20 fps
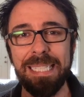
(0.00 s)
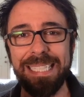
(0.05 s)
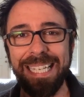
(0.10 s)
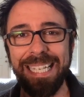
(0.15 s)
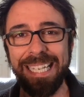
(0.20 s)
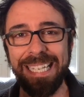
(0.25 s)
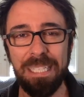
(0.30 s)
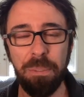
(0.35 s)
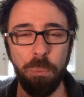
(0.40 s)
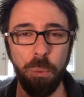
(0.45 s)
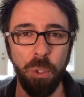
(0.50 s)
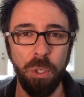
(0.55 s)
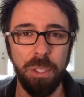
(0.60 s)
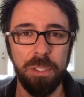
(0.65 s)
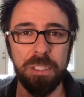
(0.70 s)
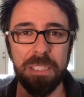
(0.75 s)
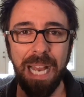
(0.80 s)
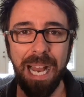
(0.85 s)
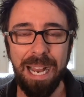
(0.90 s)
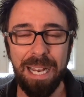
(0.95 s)
keyword
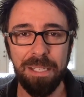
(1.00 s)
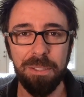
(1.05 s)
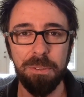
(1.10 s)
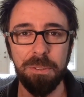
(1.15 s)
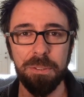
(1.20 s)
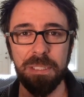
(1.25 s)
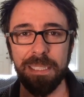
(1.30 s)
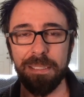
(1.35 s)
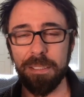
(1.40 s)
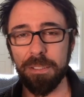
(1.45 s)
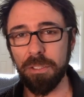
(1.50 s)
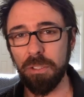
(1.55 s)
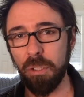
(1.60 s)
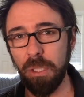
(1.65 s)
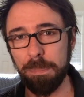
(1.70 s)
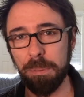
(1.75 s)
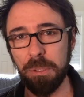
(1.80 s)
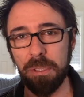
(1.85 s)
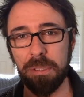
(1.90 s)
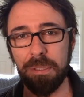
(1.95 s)
titles and
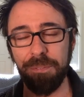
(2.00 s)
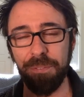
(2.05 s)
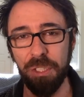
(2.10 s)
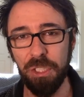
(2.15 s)
descriptions for